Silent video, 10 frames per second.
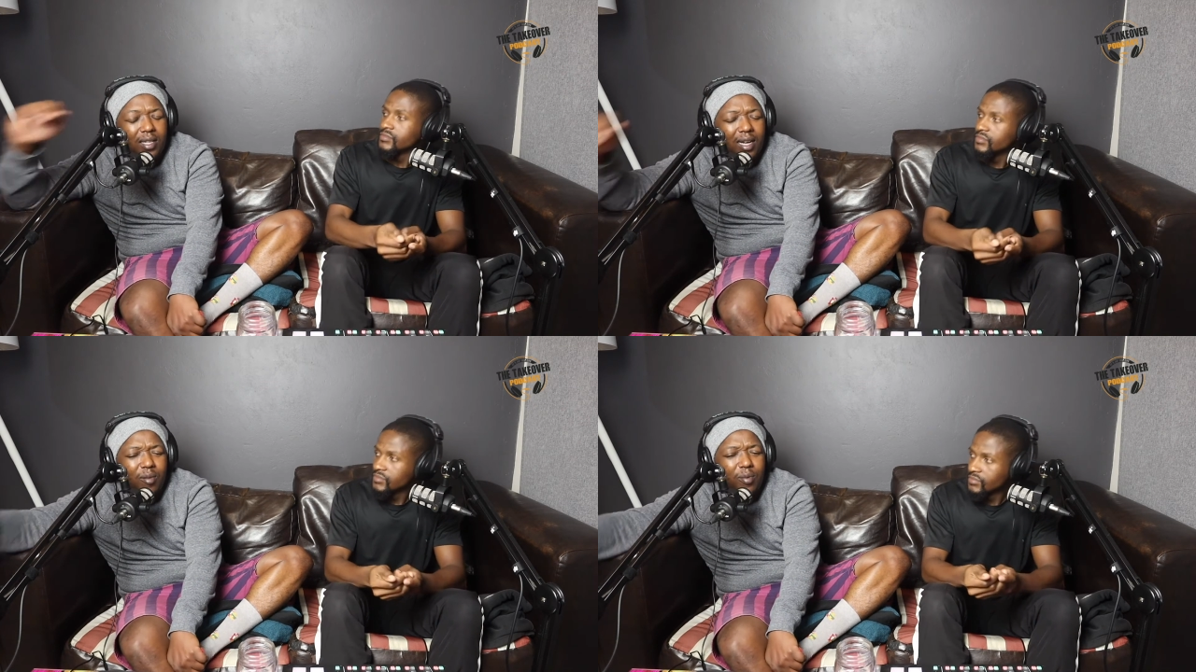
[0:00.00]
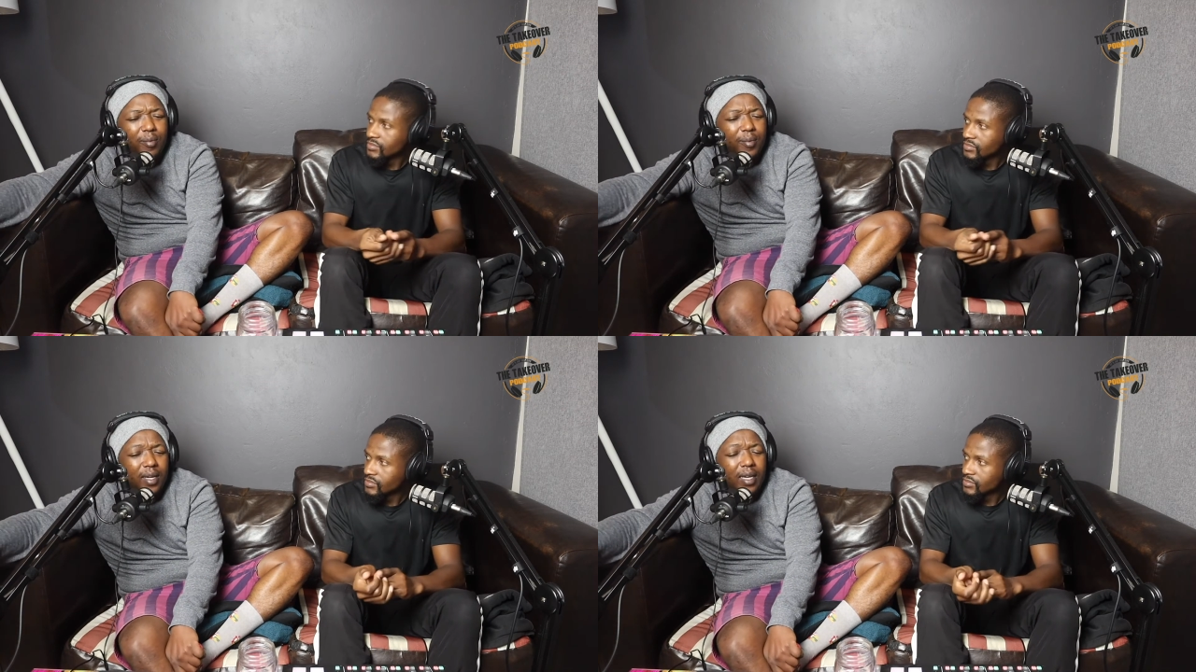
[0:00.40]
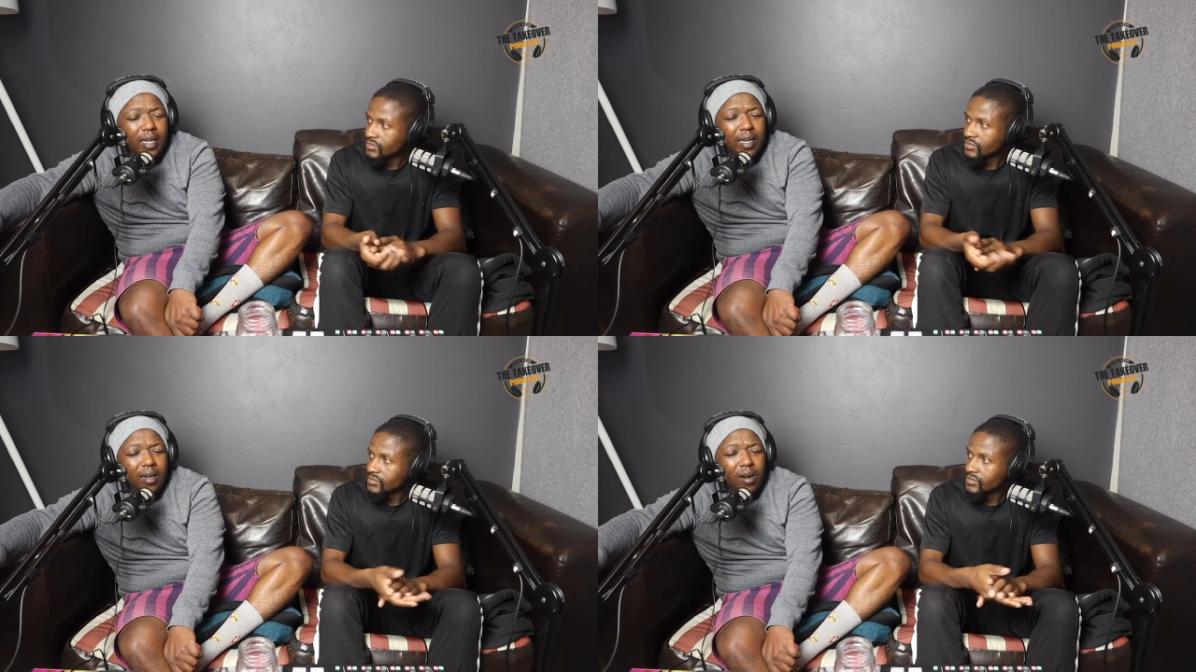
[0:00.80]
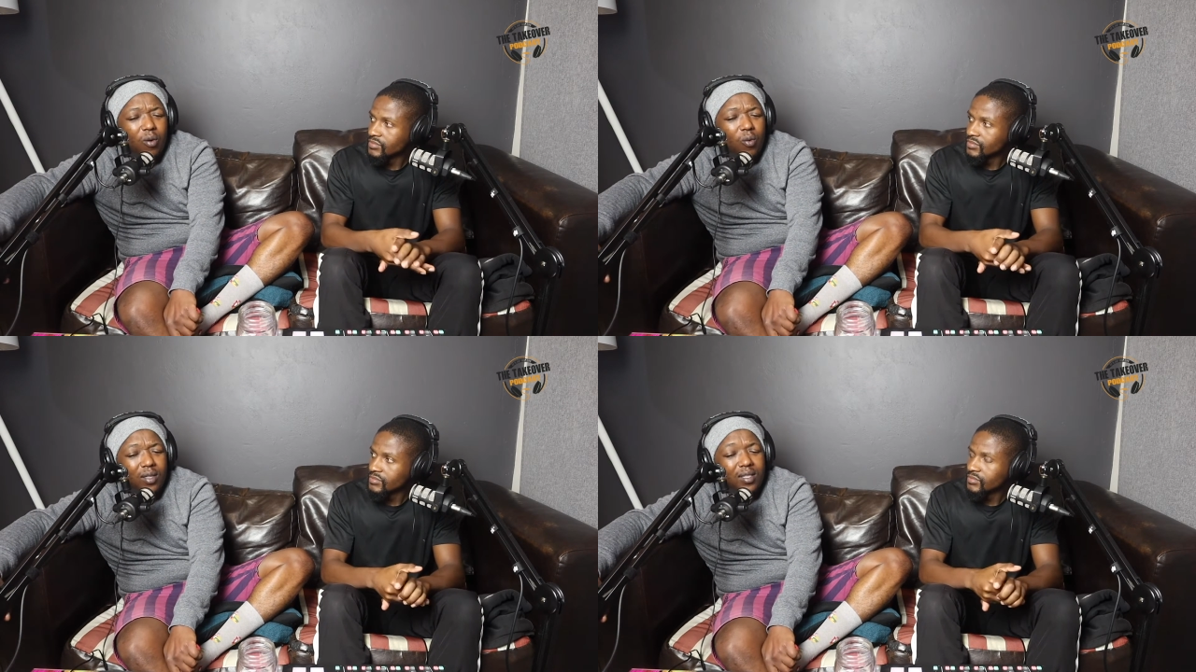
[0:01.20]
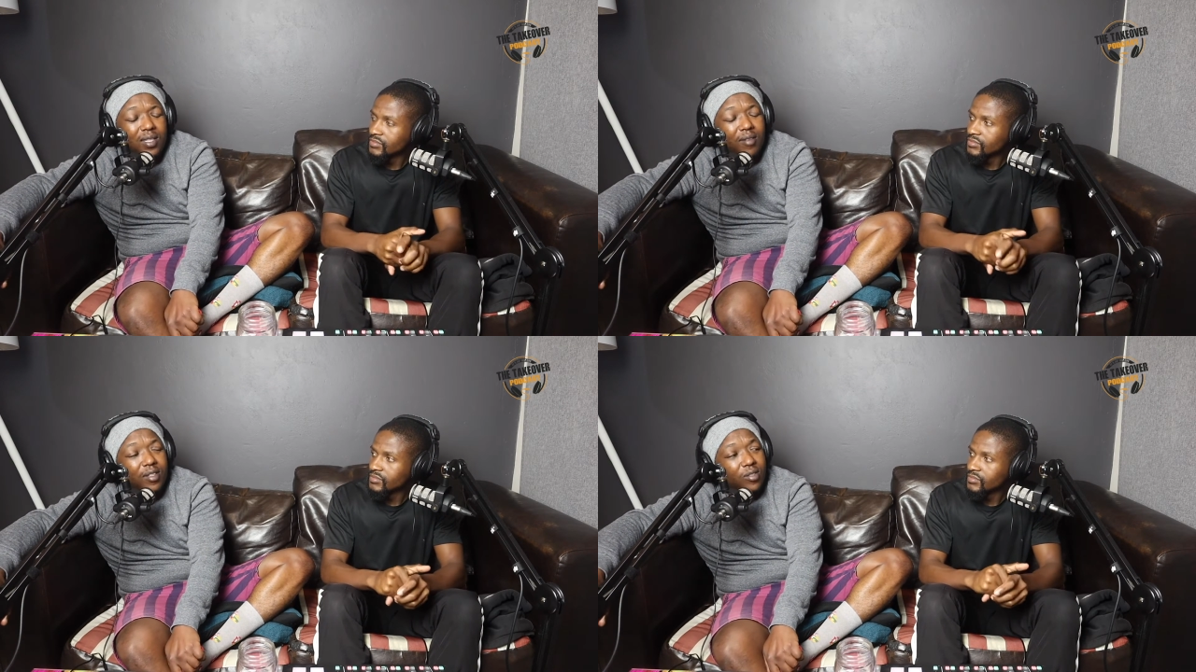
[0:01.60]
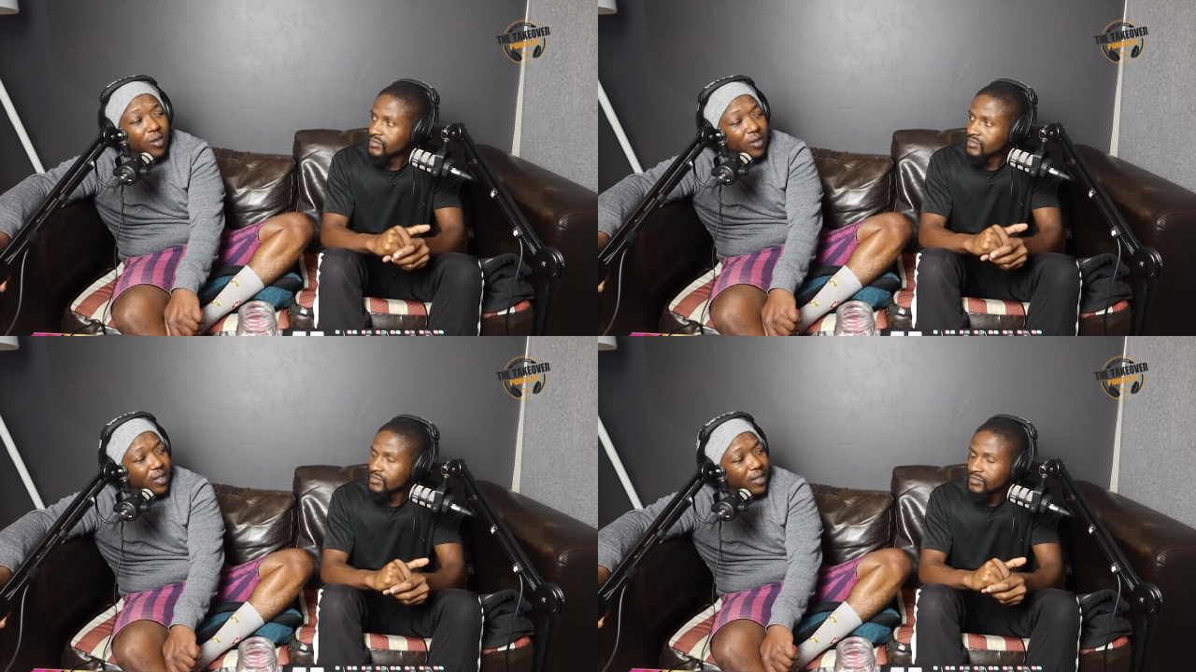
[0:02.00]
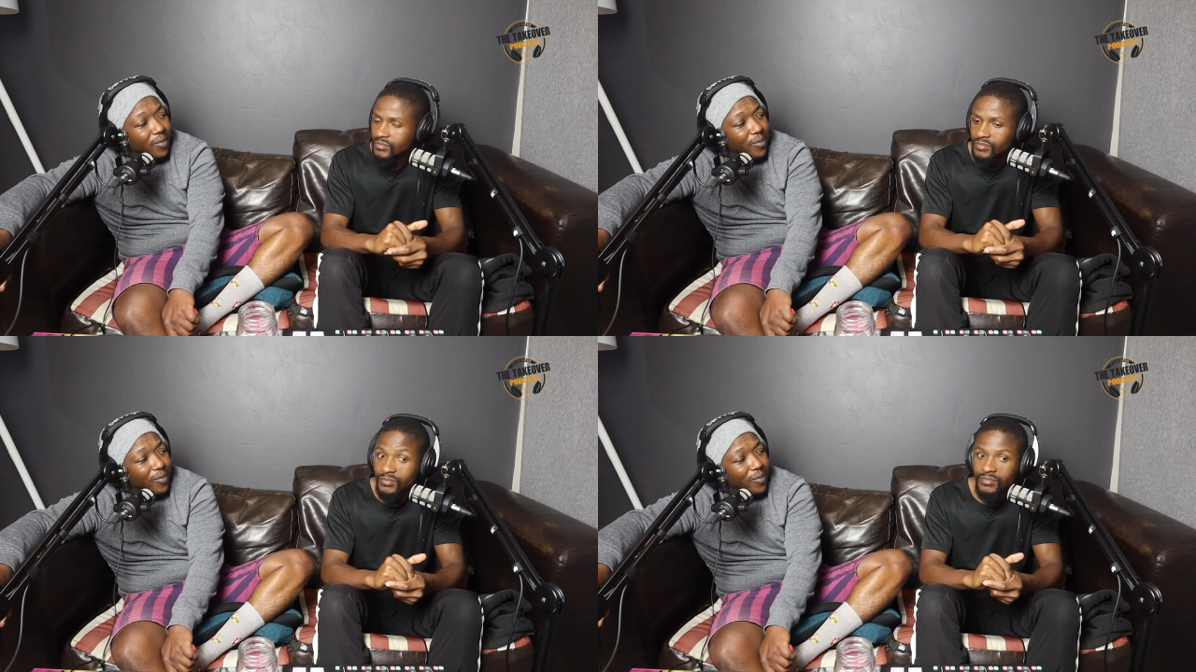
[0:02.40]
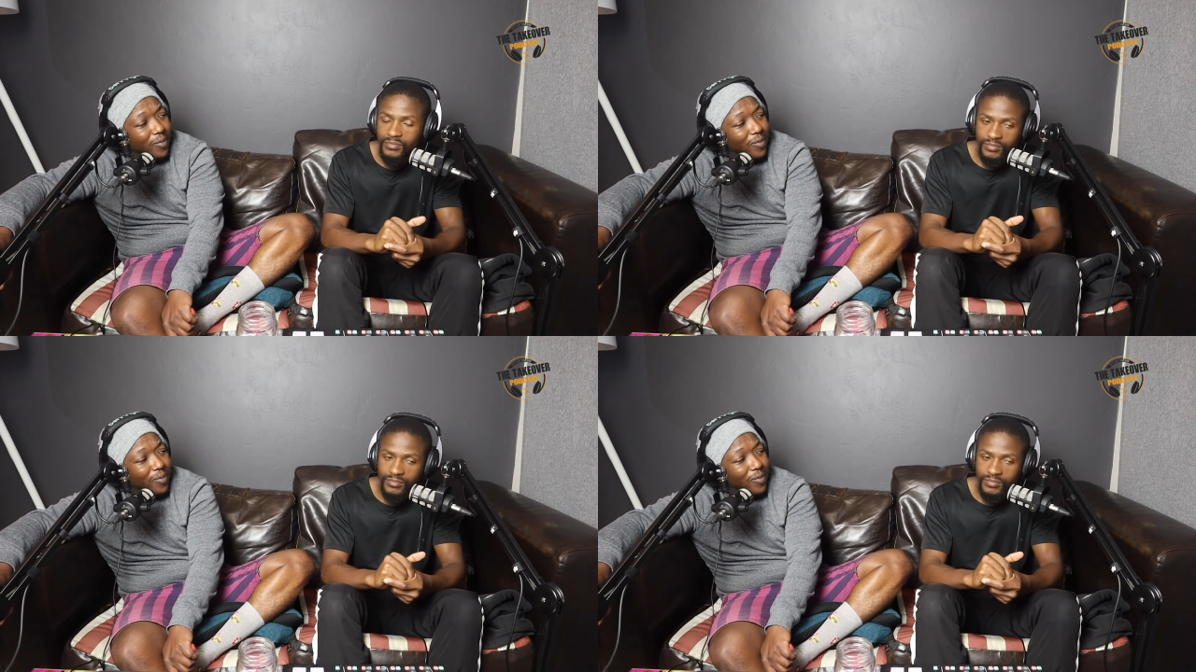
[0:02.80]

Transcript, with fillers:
Speaker 1: album was seven songs, mm.